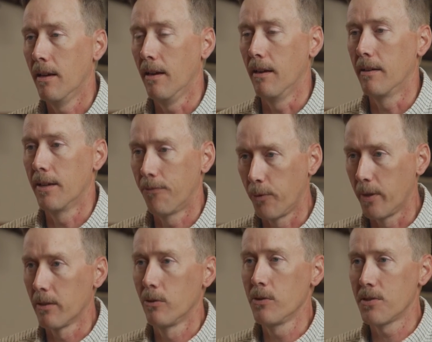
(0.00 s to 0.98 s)
Uh, if
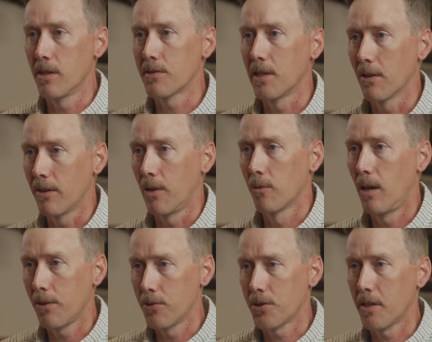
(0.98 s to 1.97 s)
we lose this area, we're
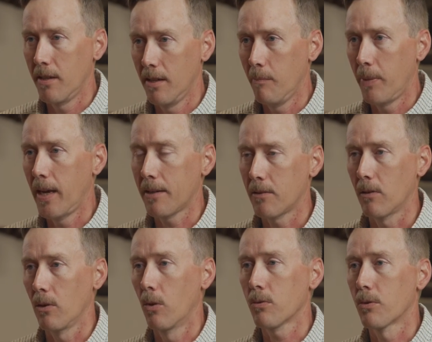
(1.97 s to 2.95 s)
not just gonna impact
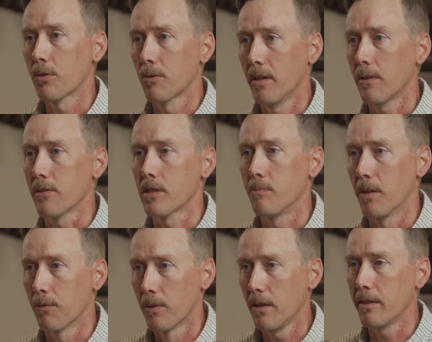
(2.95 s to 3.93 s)
our local critters,
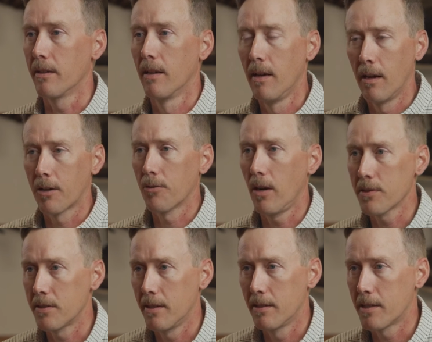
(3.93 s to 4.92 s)
but really
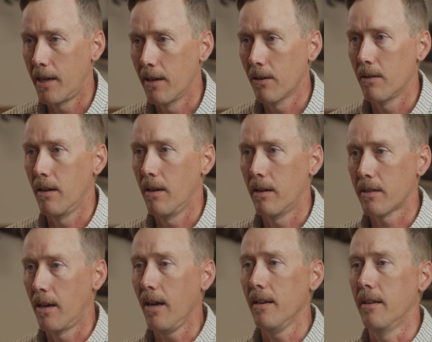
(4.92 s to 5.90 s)
across the entire uh,
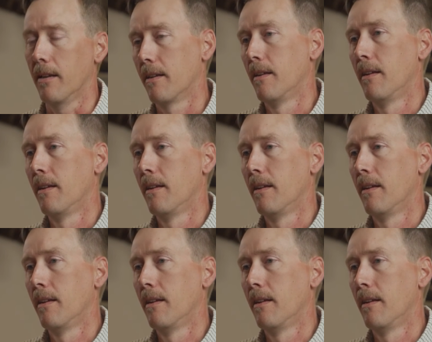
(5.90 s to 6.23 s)
continent.